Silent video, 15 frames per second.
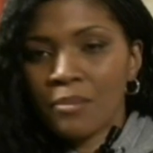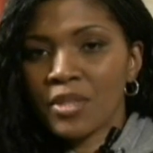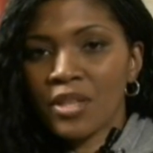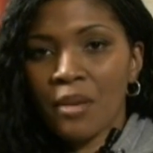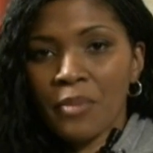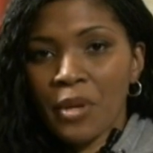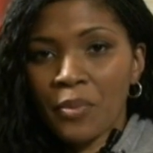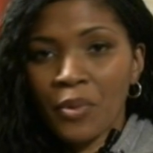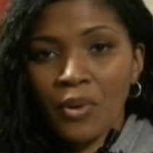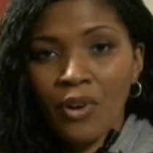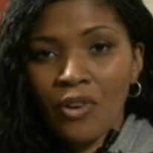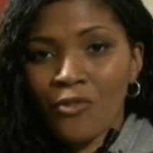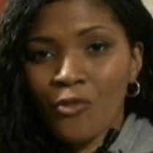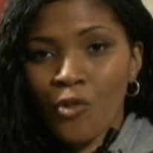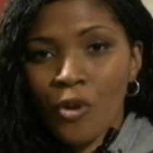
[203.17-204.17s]
Some people
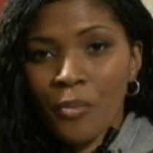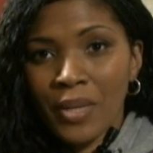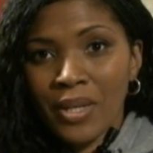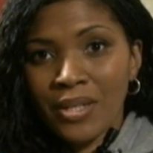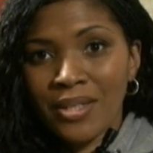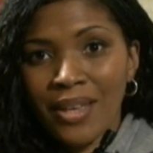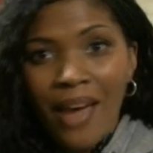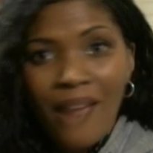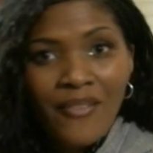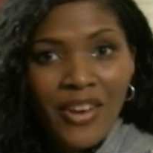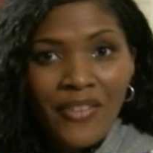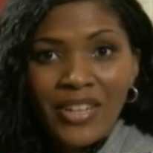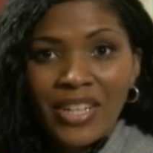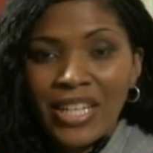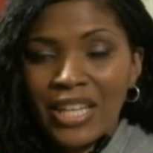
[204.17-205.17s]
go 4 months. I've
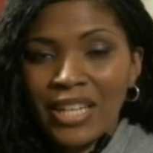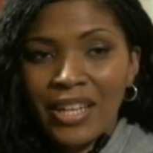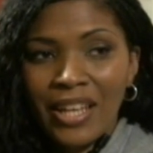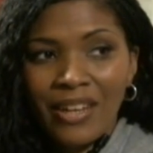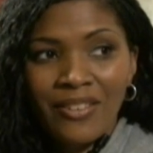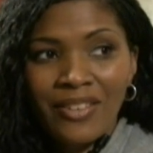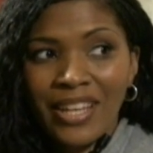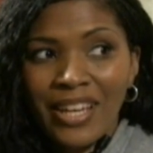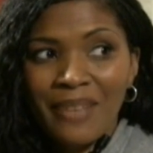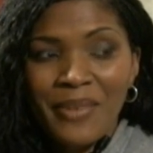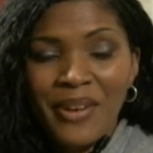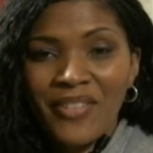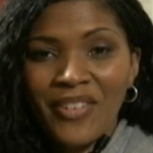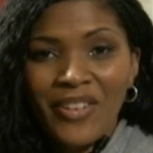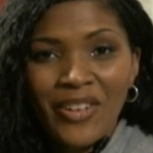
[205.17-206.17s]
never done it. I don't think I'm
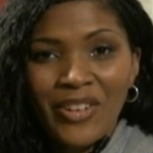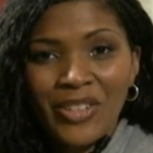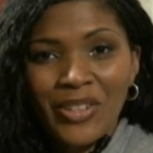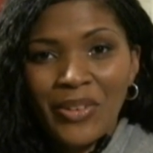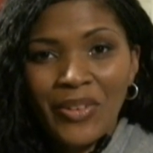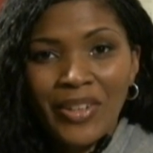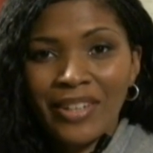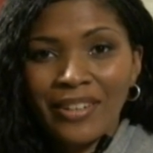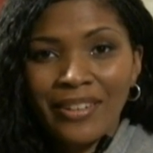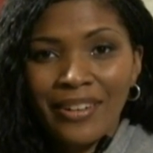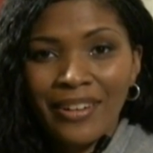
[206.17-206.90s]
ever going to do it.